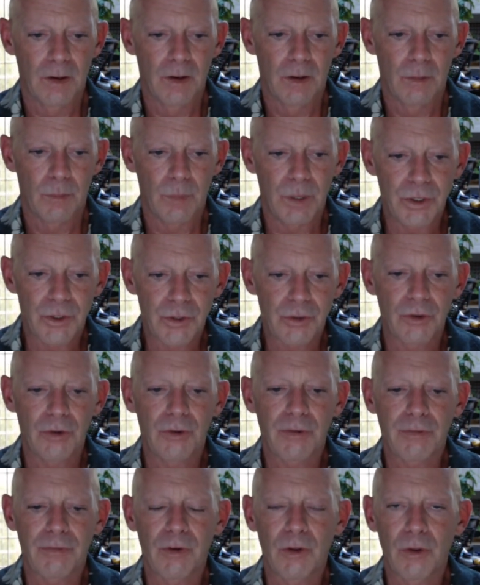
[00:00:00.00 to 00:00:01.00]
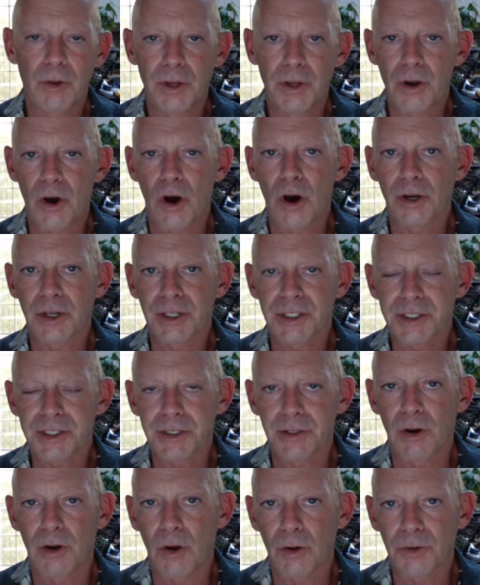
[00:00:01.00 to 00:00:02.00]
Be truthful and honest
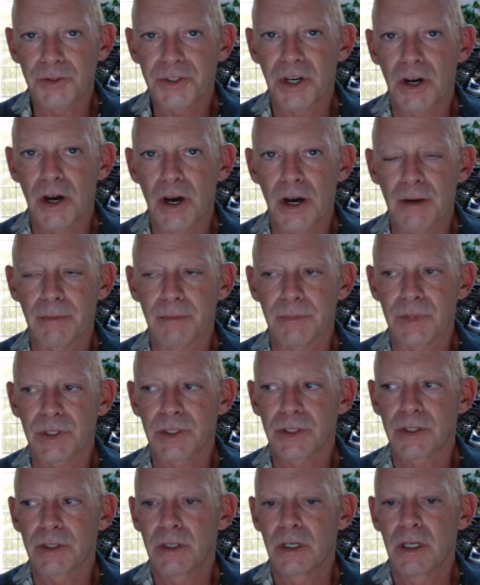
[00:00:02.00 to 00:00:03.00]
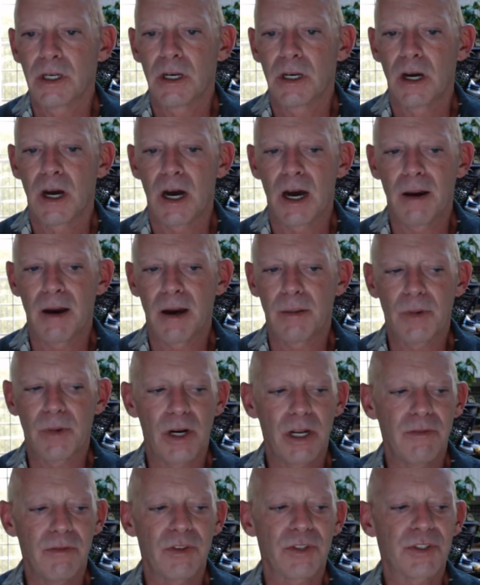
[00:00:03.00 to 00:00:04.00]
at all times. I'm
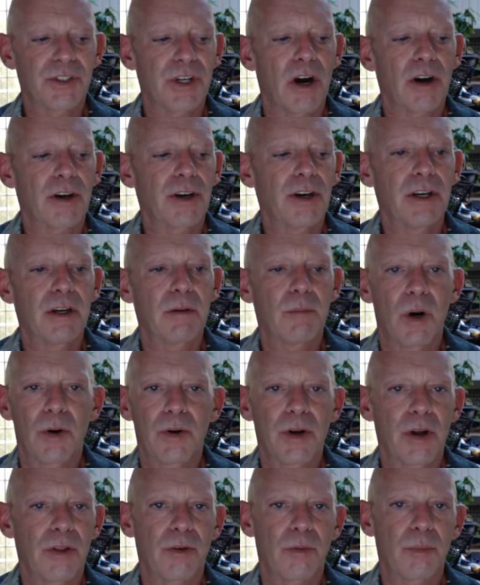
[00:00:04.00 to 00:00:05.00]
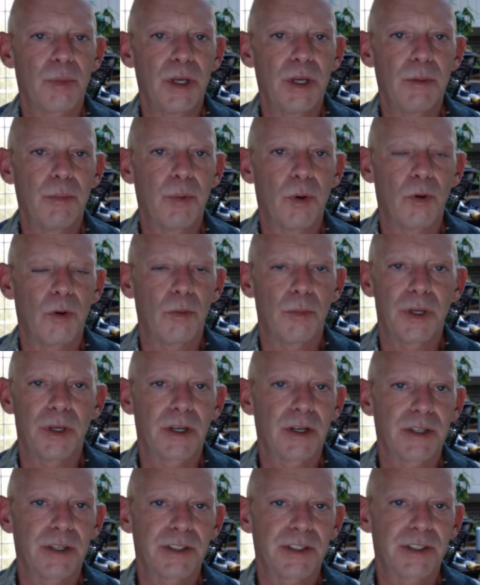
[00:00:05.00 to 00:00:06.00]
not even talking about other people
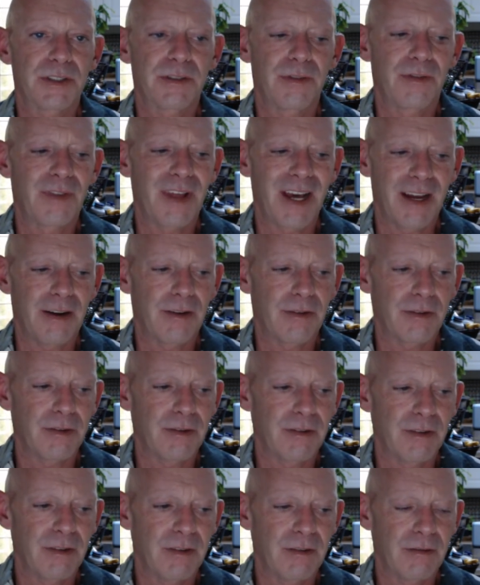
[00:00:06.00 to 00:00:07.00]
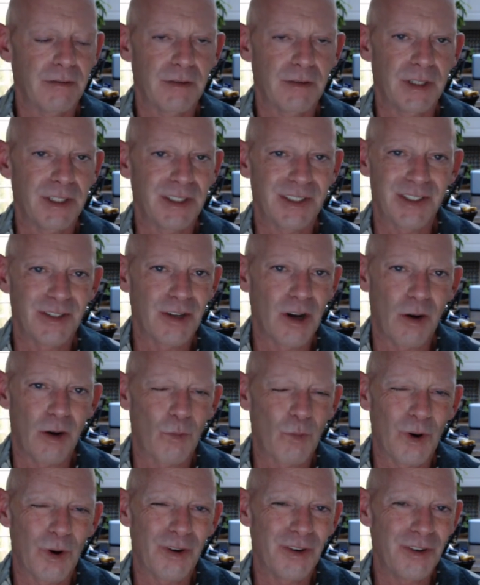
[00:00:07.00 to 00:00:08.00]
because that is not
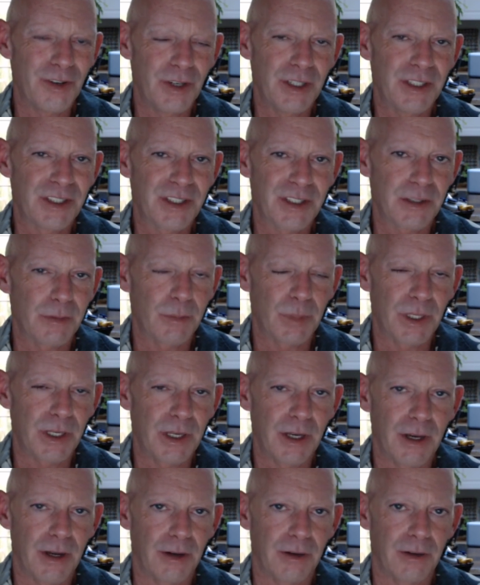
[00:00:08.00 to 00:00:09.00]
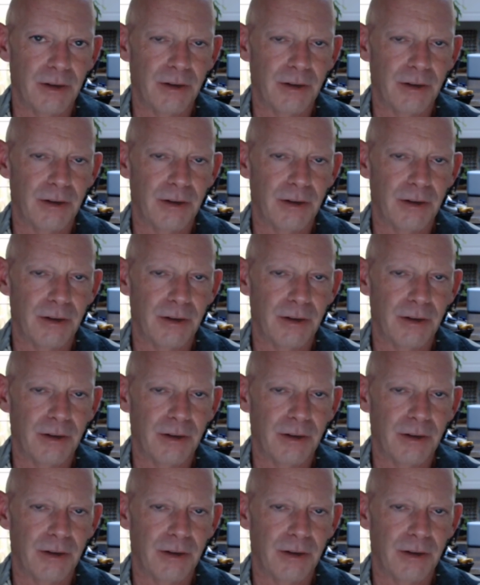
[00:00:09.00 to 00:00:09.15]
where it needs to begin.